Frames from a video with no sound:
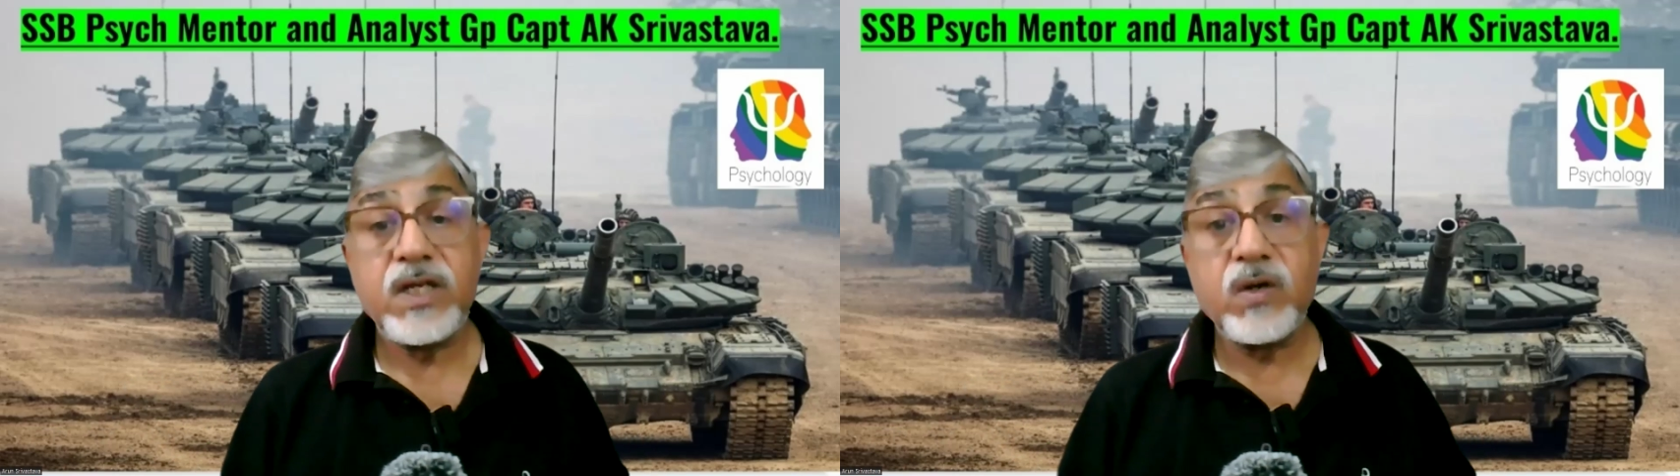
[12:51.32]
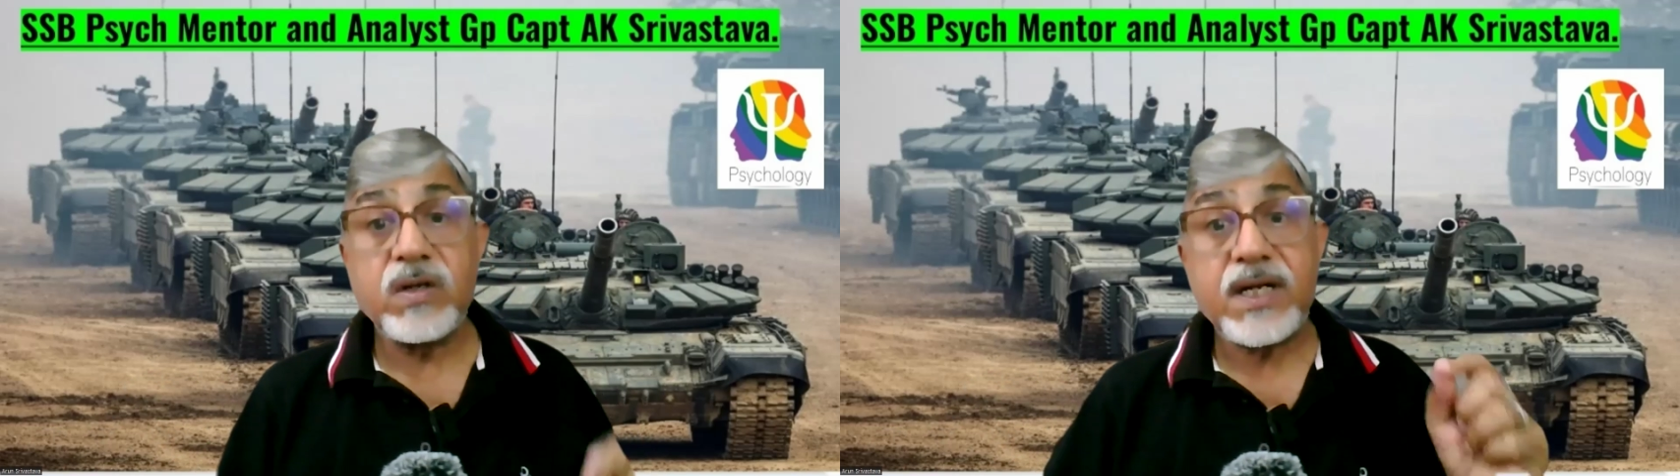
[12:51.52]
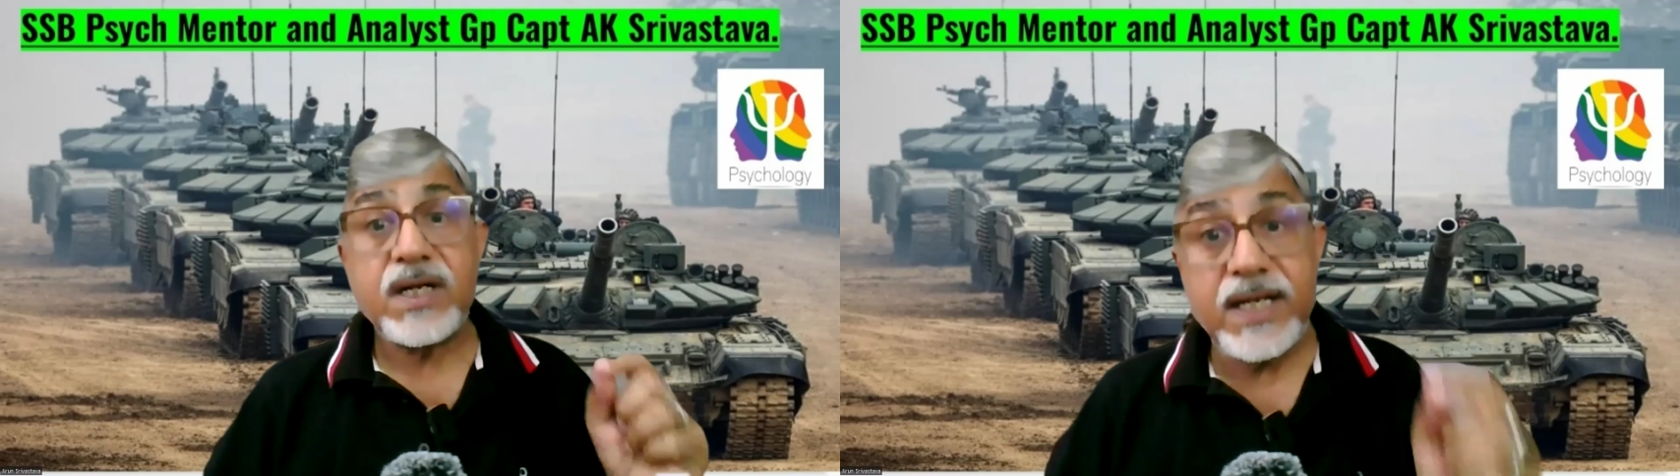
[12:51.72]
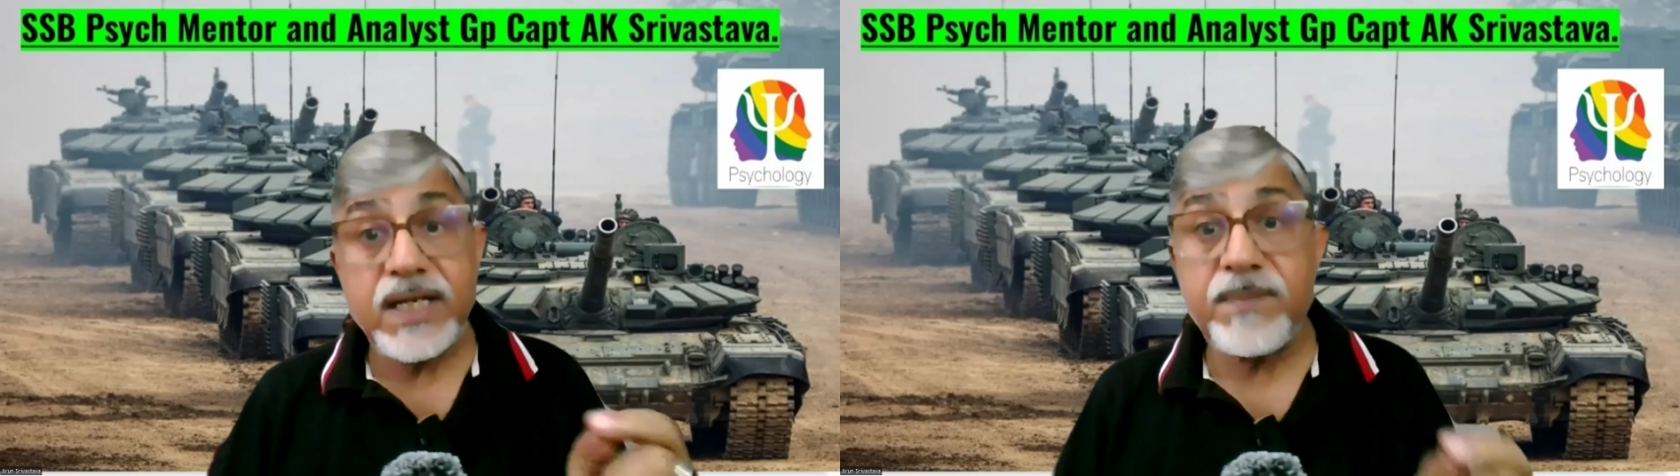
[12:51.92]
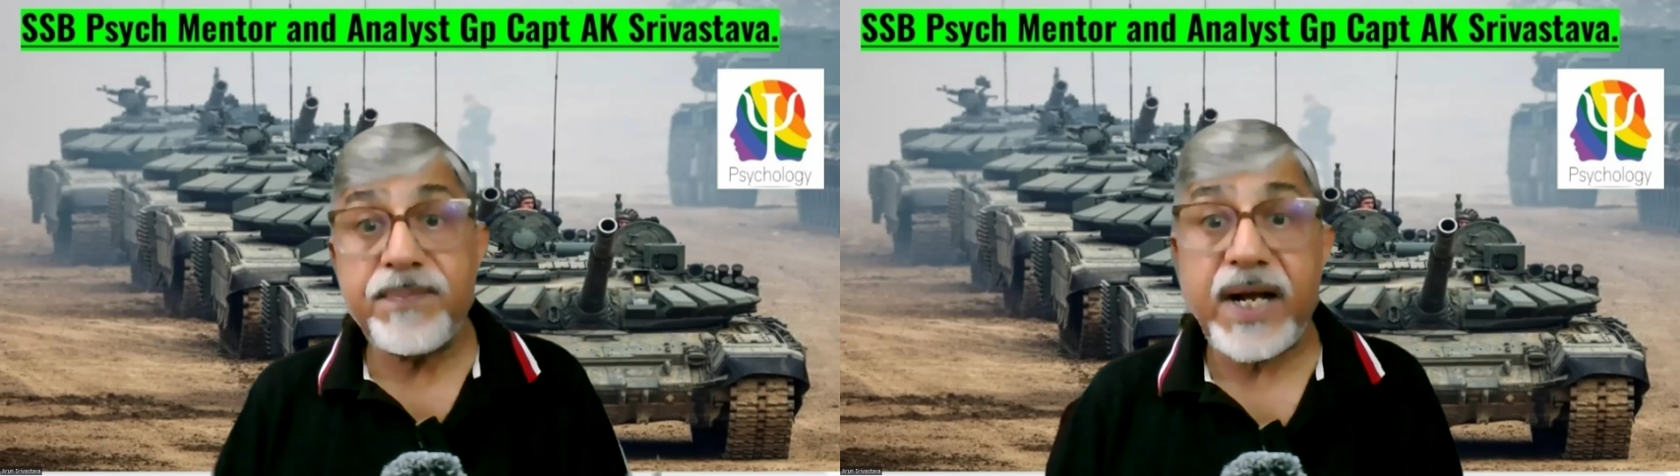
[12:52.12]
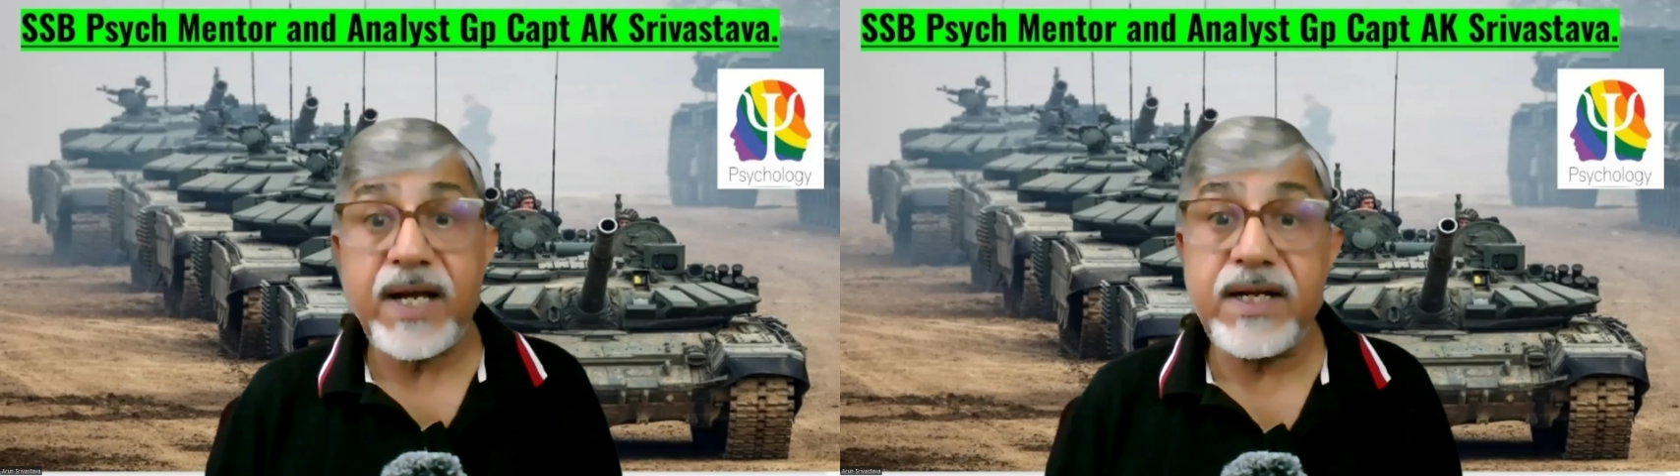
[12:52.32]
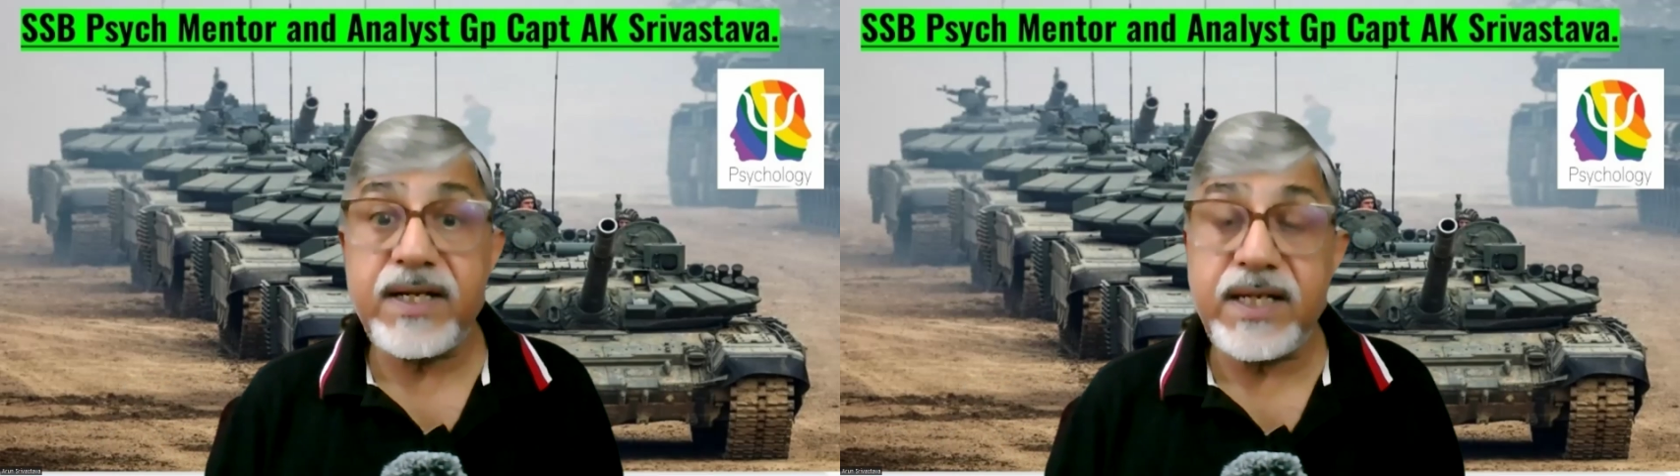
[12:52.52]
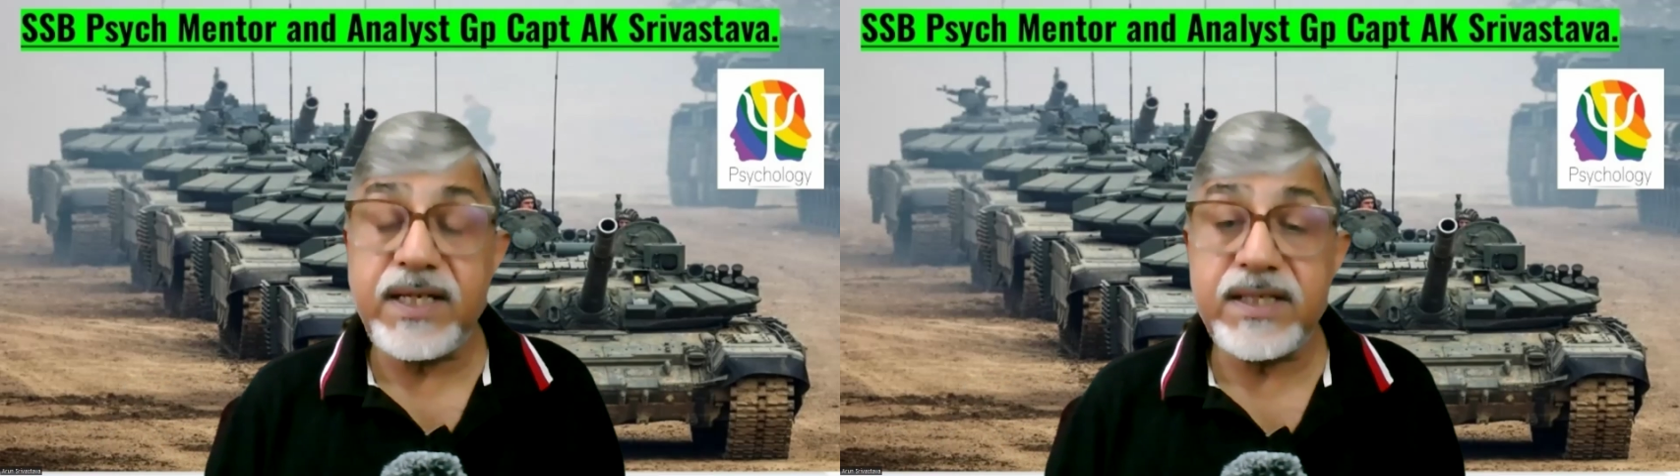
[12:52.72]
Your clear
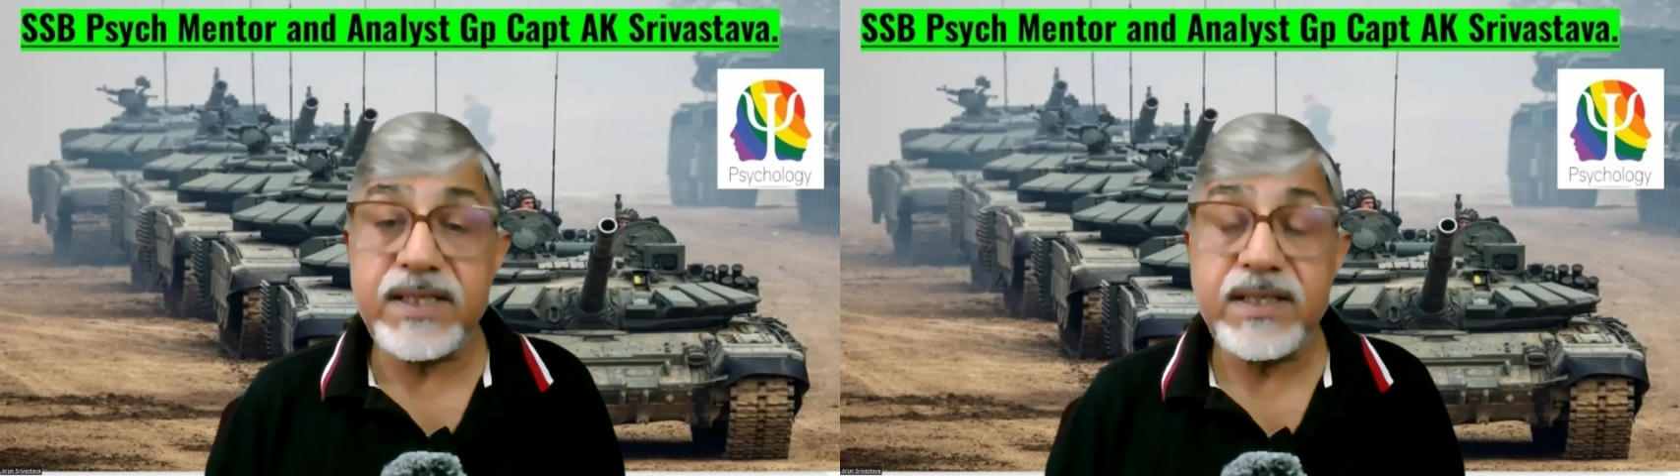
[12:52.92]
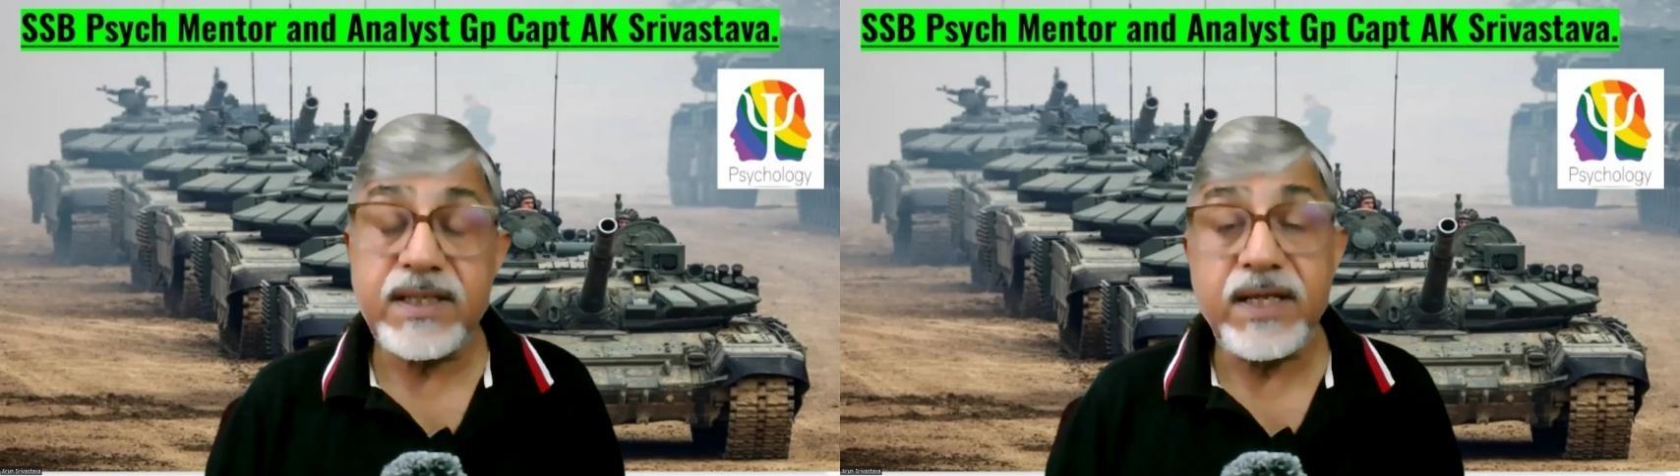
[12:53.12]
priorities,